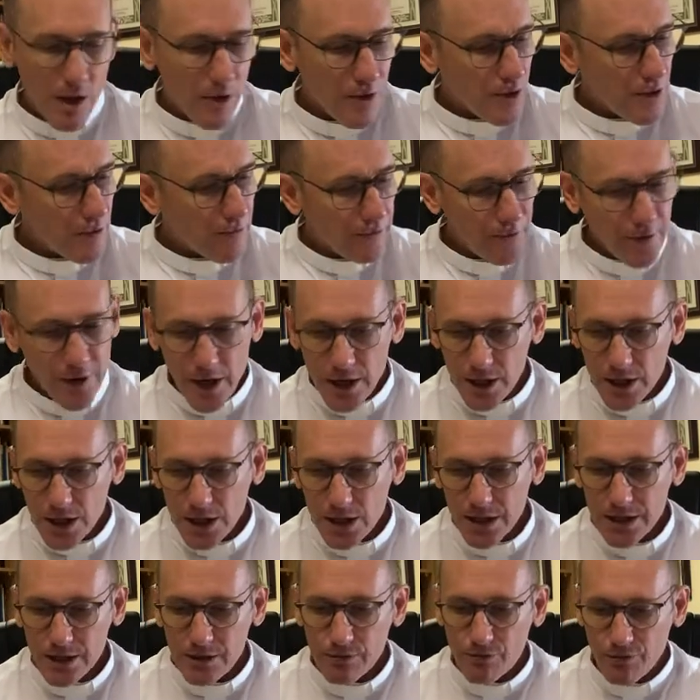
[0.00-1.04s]
The
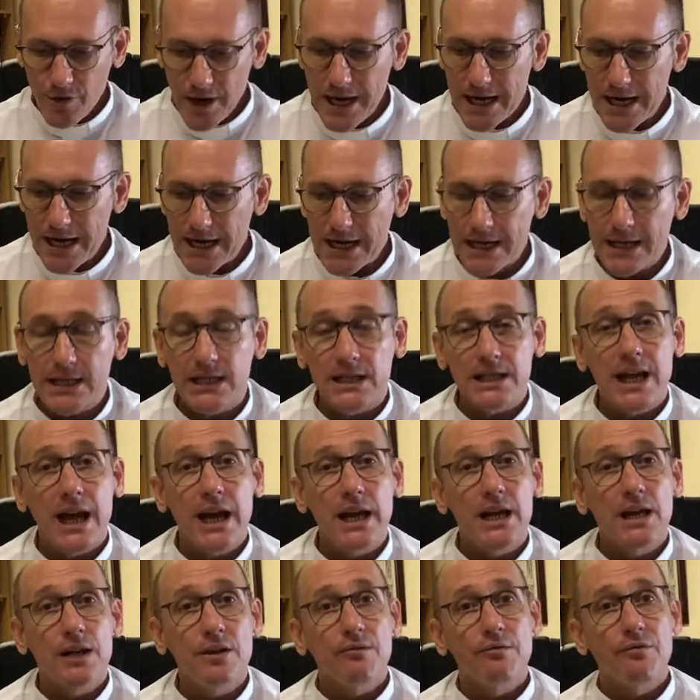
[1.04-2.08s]
first reading is
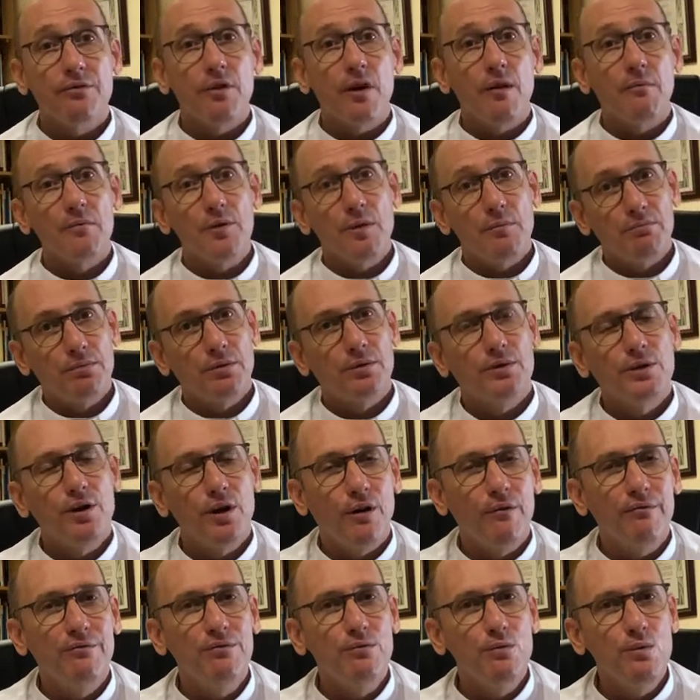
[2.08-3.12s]
taken from the book
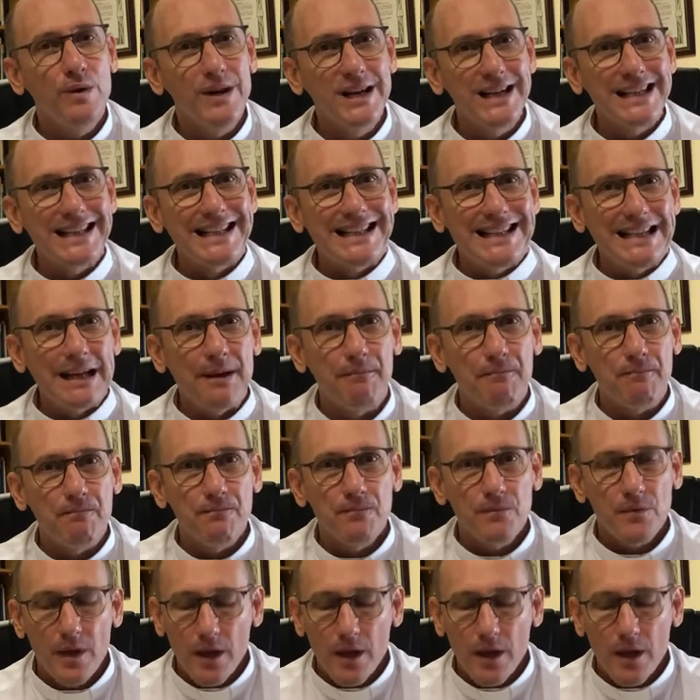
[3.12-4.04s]
of Wisdom.